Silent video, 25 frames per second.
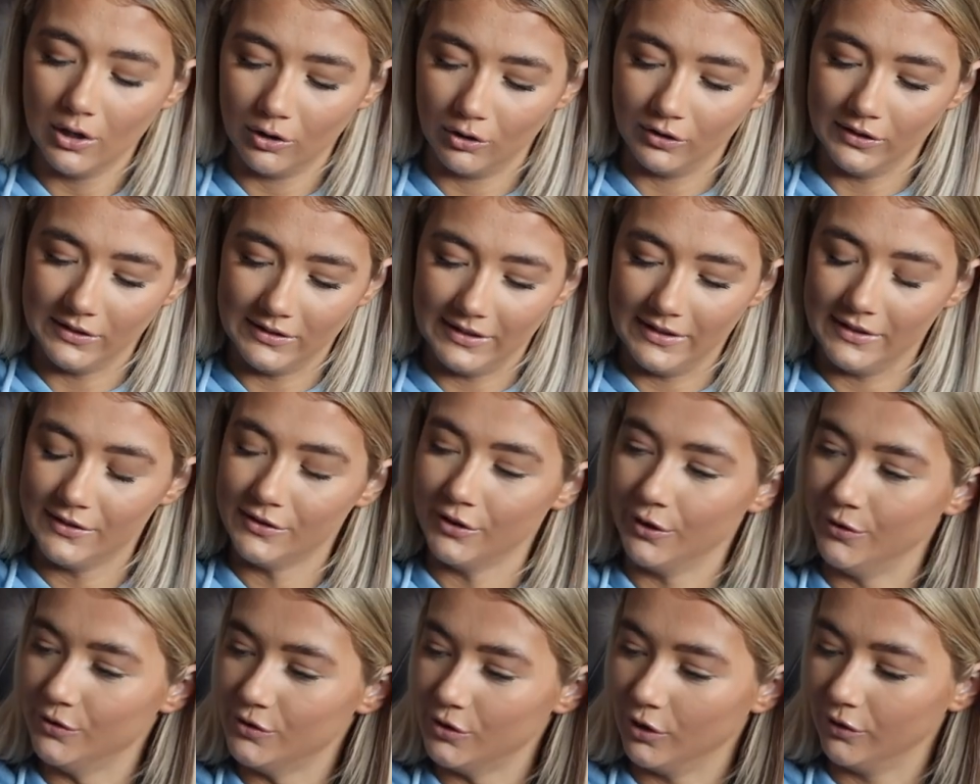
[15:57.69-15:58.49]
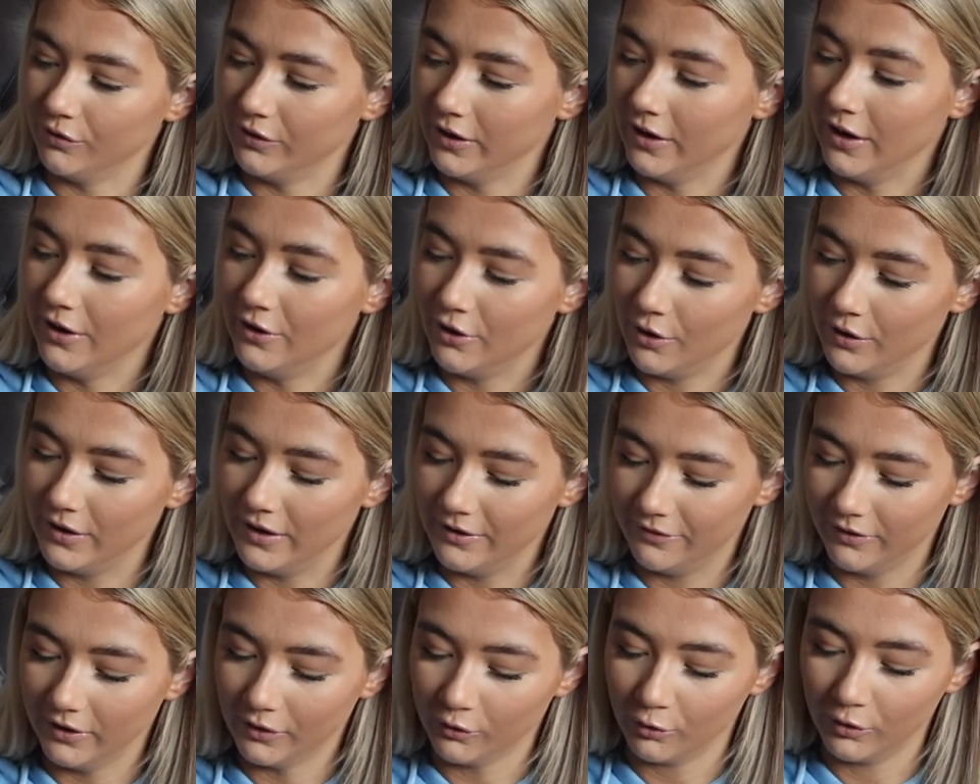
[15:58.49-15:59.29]
Honestly, it's so soft, and I know
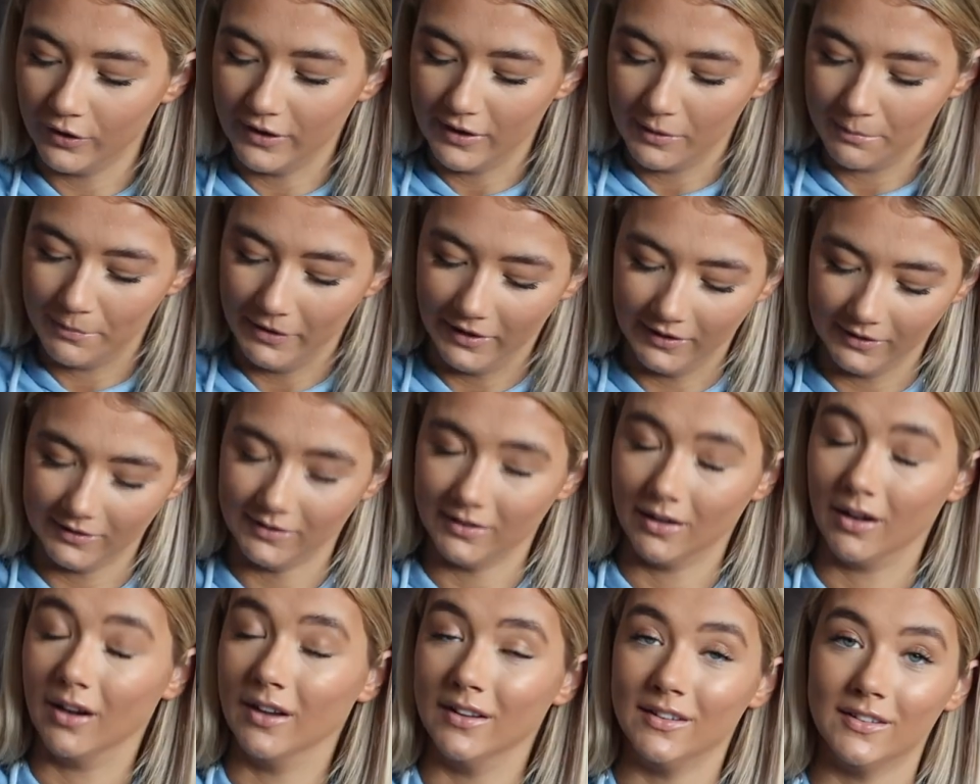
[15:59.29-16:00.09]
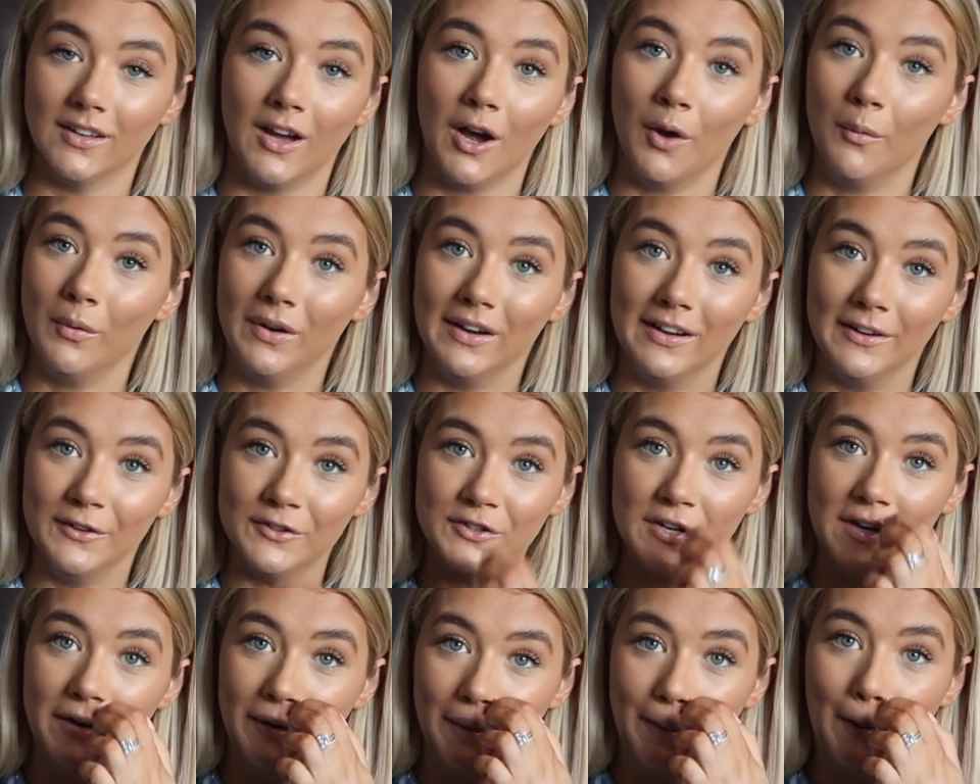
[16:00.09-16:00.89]
that if I'd got it in a bigger size, I would
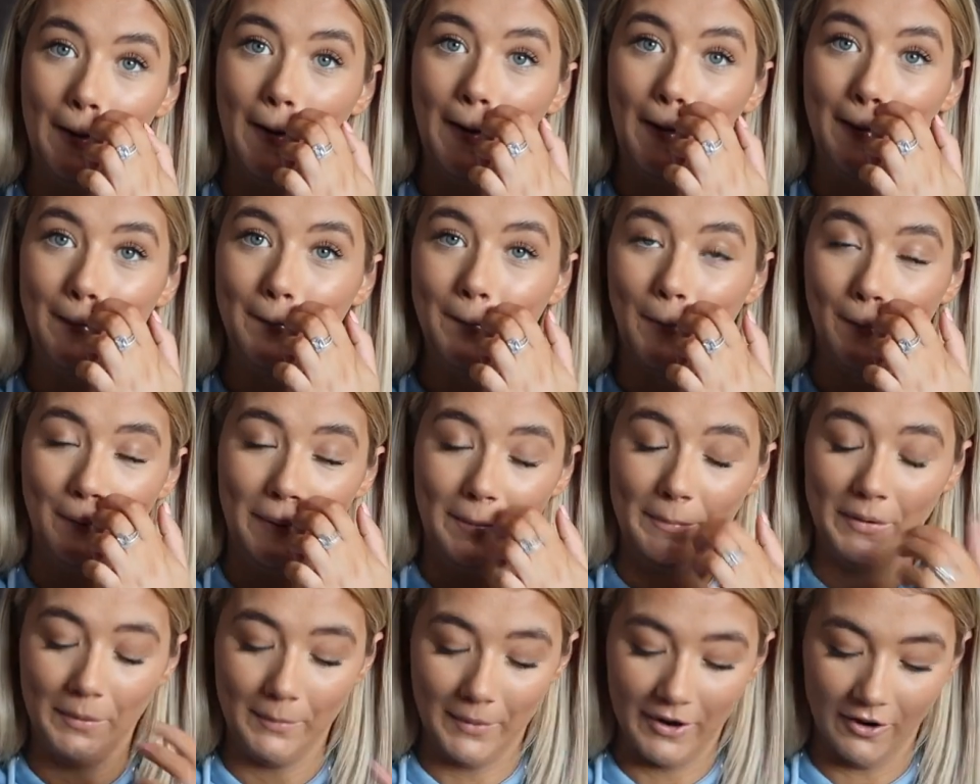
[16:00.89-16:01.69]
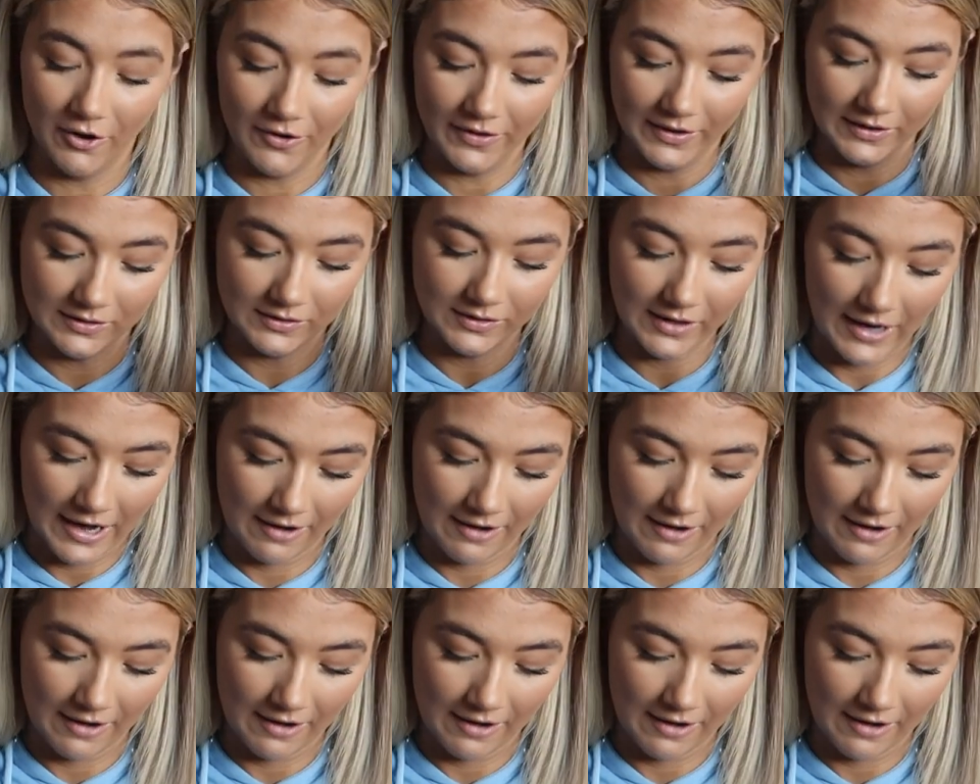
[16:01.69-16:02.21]
literally probably be wearing this